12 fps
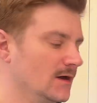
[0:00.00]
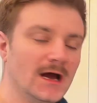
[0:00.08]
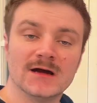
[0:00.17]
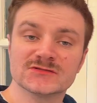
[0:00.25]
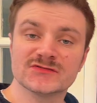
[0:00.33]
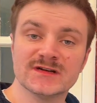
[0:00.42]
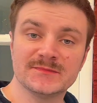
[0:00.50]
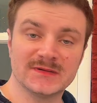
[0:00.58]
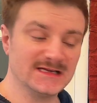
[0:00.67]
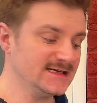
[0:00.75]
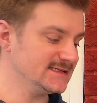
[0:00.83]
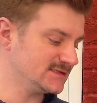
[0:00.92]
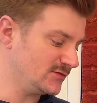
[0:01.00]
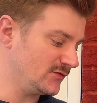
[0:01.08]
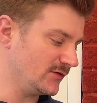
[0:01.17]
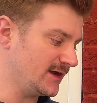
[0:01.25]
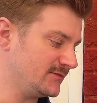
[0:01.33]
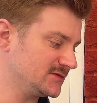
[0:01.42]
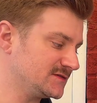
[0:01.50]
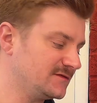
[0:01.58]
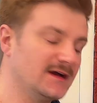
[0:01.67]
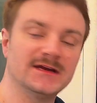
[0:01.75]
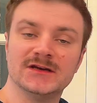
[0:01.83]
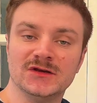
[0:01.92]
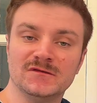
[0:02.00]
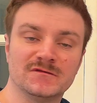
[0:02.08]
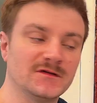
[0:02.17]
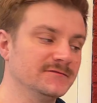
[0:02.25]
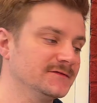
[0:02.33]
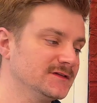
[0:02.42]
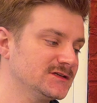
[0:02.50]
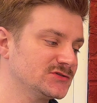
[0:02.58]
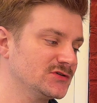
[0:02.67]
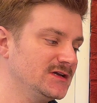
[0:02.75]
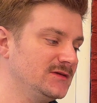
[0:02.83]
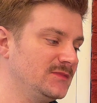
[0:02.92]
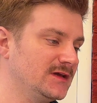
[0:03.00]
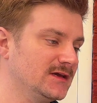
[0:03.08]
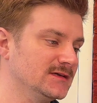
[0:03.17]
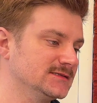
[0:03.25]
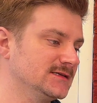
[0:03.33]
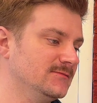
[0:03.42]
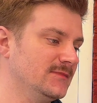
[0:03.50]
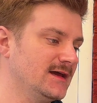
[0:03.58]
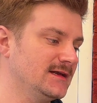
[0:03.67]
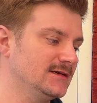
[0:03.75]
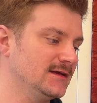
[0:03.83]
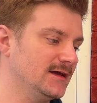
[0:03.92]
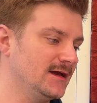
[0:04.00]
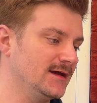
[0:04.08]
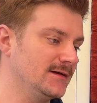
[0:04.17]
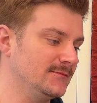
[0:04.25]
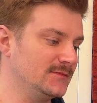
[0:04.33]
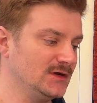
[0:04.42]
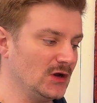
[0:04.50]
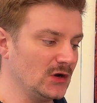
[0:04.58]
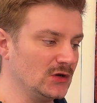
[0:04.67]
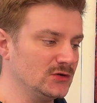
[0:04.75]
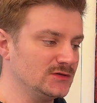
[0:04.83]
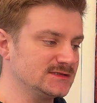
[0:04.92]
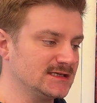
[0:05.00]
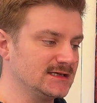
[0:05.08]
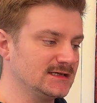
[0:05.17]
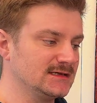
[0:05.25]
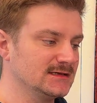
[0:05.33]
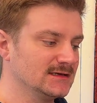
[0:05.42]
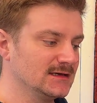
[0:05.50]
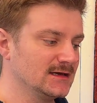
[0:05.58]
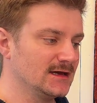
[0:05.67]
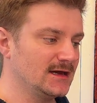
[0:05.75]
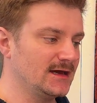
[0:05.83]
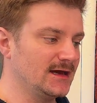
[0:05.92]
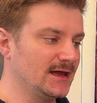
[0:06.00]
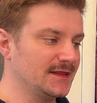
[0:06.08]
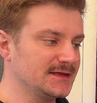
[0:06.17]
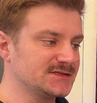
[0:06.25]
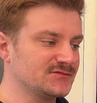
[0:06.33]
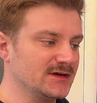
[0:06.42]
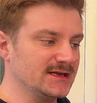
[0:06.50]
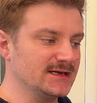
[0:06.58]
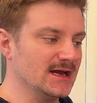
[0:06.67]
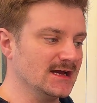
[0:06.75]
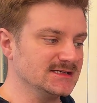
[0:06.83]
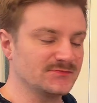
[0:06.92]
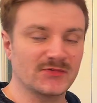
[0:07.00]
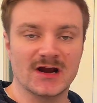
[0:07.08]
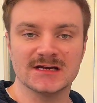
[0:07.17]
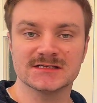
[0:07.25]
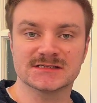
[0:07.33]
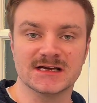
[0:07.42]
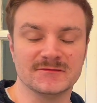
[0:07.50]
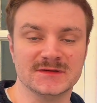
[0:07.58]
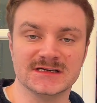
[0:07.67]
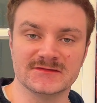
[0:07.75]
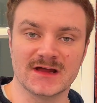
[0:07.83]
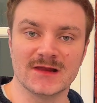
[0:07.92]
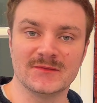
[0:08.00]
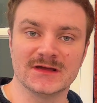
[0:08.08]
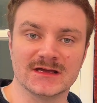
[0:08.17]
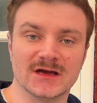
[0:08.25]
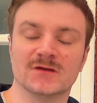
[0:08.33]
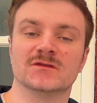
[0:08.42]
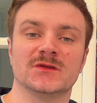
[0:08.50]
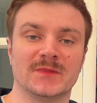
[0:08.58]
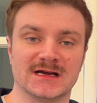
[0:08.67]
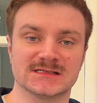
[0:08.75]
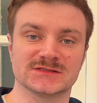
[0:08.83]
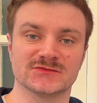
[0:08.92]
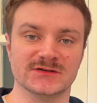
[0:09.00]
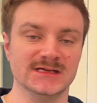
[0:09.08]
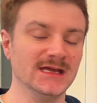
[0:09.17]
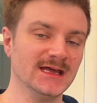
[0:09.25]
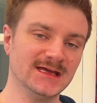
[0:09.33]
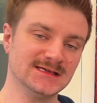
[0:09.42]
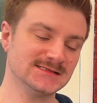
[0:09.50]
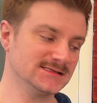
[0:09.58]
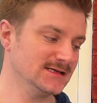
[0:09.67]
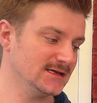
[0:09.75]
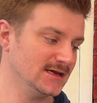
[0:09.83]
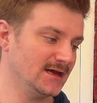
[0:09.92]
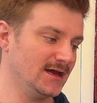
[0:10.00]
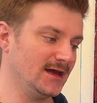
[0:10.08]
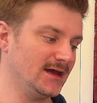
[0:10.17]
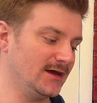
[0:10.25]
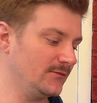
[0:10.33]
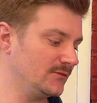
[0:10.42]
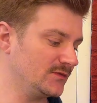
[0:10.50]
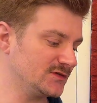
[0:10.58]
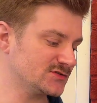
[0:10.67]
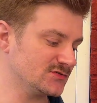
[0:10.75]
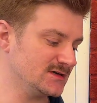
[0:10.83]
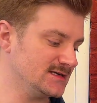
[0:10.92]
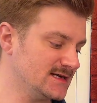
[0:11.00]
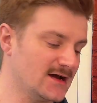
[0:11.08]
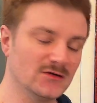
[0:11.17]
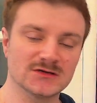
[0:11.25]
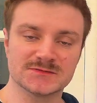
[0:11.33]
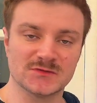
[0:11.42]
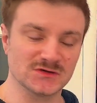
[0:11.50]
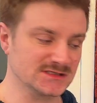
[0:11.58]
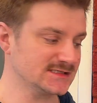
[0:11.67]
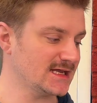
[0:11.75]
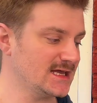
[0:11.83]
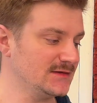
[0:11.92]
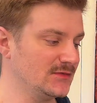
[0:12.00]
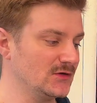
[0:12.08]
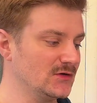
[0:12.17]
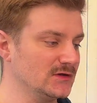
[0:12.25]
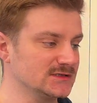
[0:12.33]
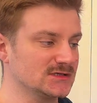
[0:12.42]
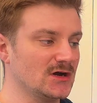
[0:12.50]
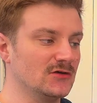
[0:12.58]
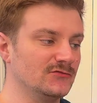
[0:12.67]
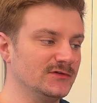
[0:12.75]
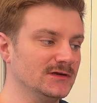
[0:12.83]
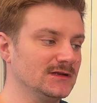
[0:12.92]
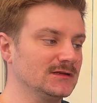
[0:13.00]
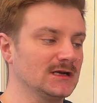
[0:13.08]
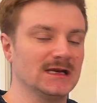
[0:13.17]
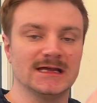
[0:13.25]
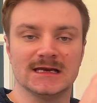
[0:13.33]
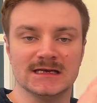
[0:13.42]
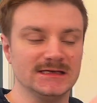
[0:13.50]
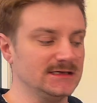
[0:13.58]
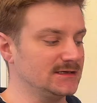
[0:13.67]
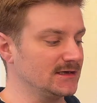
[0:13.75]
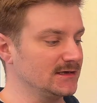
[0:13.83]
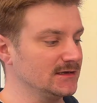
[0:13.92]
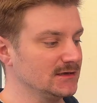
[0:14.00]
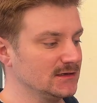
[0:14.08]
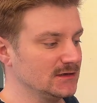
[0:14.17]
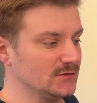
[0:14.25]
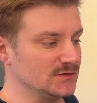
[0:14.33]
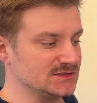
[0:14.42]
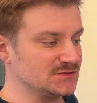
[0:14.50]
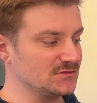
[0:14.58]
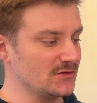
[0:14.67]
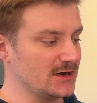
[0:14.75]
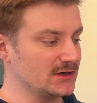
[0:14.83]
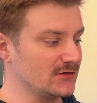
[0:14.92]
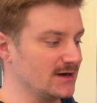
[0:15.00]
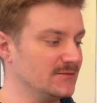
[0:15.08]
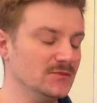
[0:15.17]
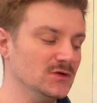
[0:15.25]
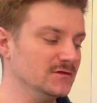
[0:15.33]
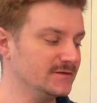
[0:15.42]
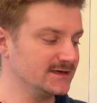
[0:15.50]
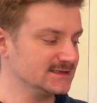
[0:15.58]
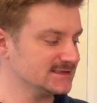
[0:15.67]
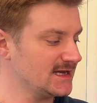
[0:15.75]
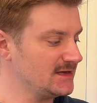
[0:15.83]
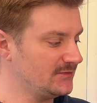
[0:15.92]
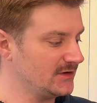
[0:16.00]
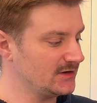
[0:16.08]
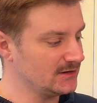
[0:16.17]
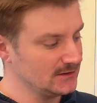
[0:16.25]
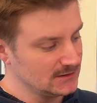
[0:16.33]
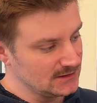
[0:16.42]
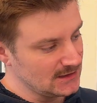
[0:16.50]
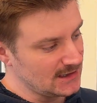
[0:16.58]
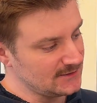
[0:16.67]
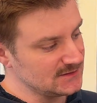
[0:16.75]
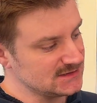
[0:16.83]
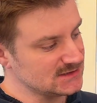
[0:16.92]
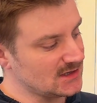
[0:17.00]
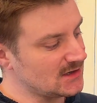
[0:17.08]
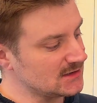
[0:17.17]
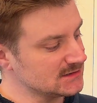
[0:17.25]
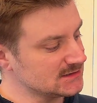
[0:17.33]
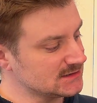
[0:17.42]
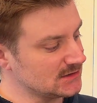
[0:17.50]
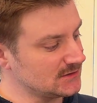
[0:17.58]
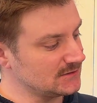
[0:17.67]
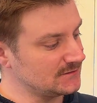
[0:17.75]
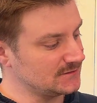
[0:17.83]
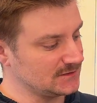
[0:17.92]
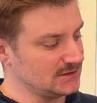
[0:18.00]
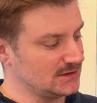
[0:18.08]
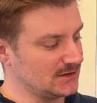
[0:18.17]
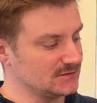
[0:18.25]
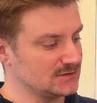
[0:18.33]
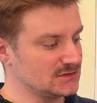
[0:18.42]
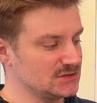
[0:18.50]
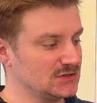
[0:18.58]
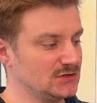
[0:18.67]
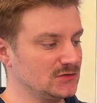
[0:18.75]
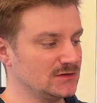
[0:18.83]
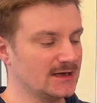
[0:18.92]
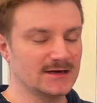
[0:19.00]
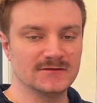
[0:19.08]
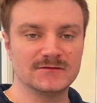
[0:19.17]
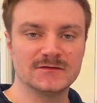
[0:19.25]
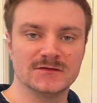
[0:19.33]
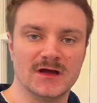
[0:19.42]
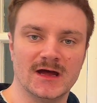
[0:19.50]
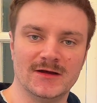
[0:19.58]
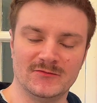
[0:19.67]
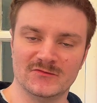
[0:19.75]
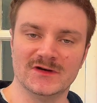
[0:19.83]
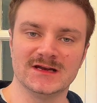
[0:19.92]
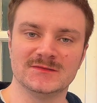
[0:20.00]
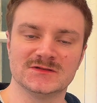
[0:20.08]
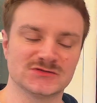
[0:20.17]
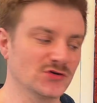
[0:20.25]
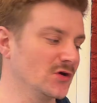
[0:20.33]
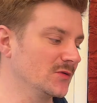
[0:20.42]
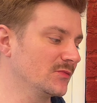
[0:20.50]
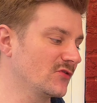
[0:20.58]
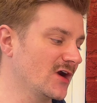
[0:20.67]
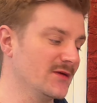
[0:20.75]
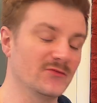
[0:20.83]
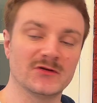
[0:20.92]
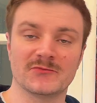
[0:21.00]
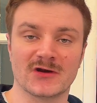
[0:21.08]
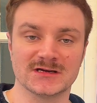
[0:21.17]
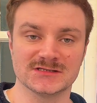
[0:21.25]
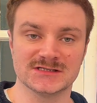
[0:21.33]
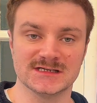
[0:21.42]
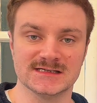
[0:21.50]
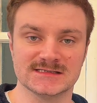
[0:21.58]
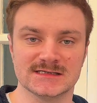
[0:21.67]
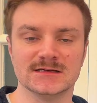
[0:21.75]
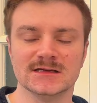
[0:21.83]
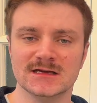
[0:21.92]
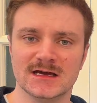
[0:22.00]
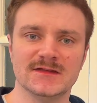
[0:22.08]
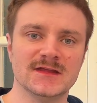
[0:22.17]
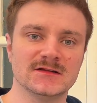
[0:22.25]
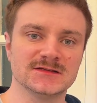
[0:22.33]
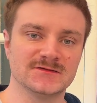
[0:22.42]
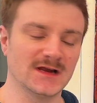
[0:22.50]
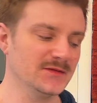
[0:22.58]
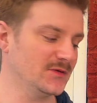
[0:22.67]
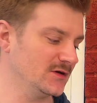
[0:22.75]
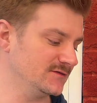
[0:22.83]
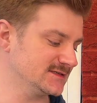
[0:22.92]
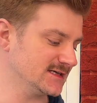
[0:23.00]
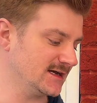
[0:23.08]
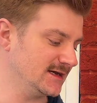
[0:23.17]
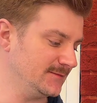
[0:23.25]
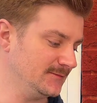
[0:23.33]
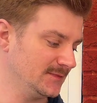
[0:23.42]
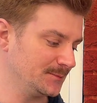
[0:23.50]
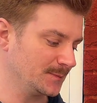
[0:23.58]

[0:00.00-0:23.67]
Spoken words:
I was really pleased that we were able to find a new front for the tree, because it meant not losing this really nice branch that I've been developing over the past 3 years. The tree now looks more stable, it's got a real clear leader with some great movement and taper, and the starts of 2 kind of really strong primary branches, and they'll develop over time.